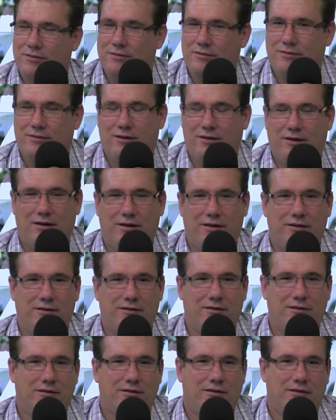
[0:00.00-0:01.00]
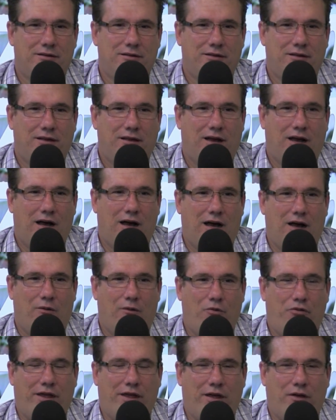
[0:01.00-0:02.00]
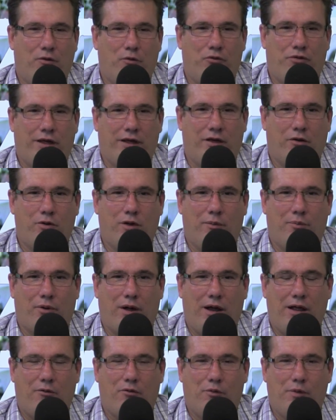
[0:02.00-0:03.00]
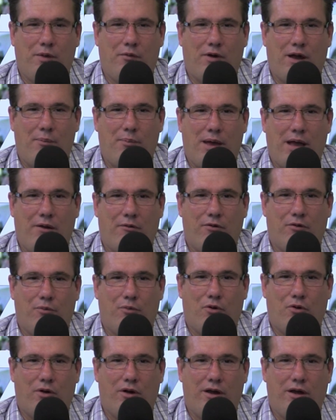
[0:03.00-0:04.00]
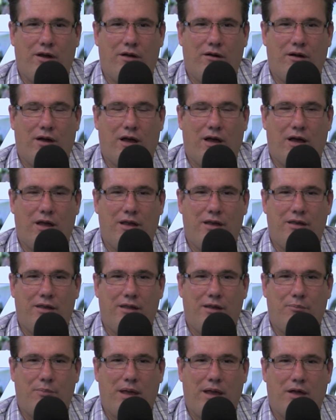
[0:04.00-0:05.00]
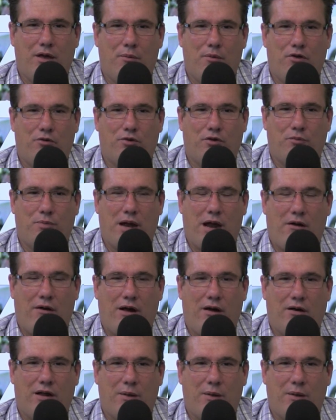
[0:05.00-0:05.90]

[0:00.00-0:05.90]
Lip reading: All right. We'll take a quick break. We'll be right back with more here on the Bako Motorsports Power Hour.